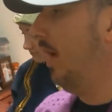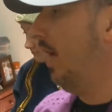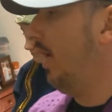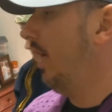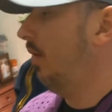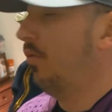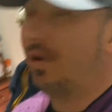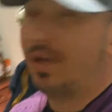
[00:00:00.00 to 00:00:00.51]

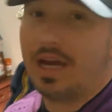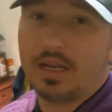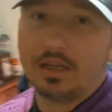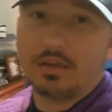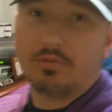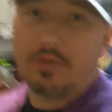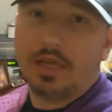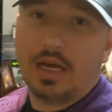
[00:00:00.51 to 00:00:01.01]
and we got
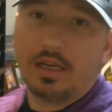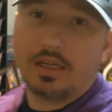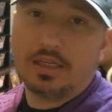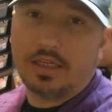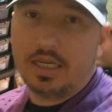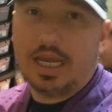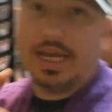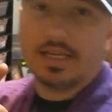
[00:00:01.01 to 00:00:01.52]
a we got a
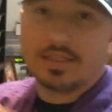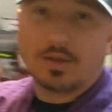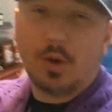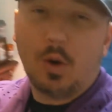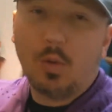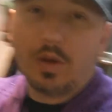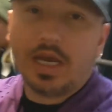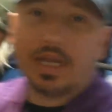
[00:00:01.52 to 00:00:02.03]
guest.
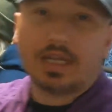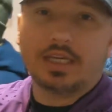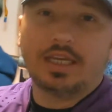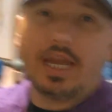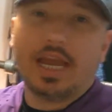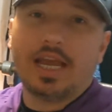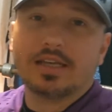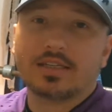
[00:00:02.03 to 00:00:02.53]
We got a
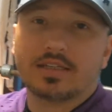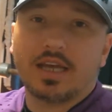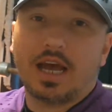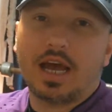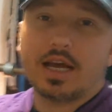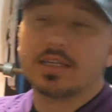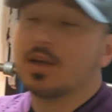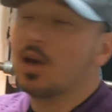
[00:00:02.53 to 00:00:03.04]
guest,
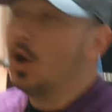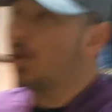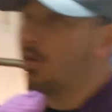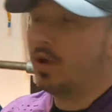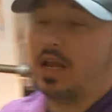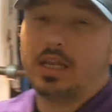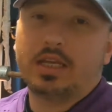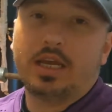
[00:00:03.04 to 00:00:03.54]
guys. We
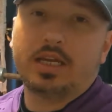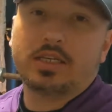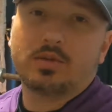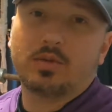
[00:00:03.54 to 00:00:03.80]
got a guest